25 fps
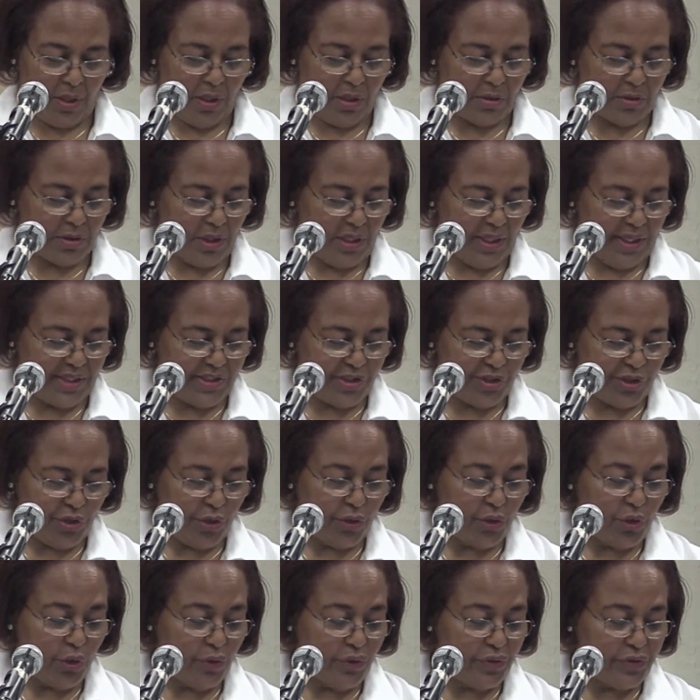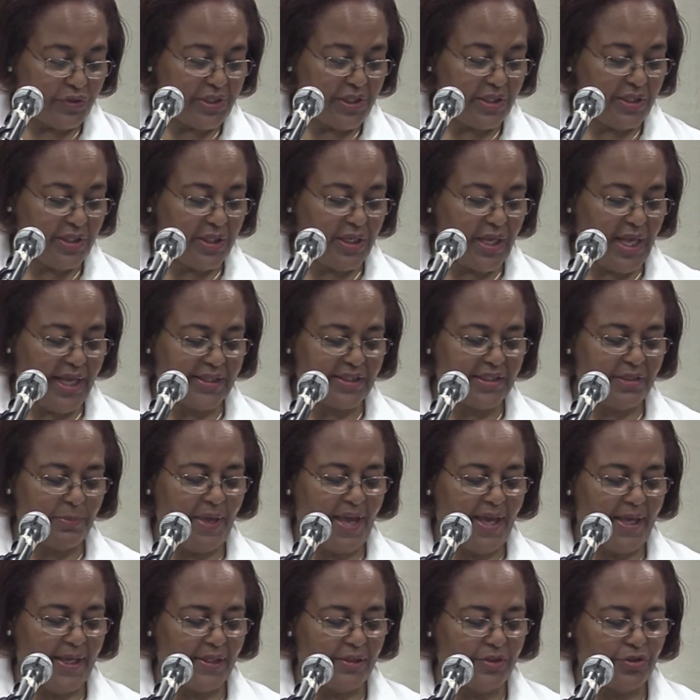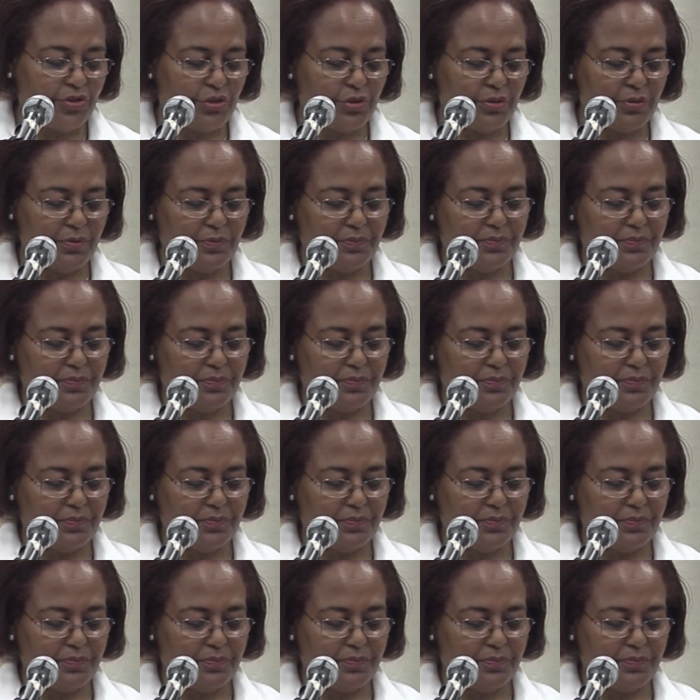So let's turn over to the next page.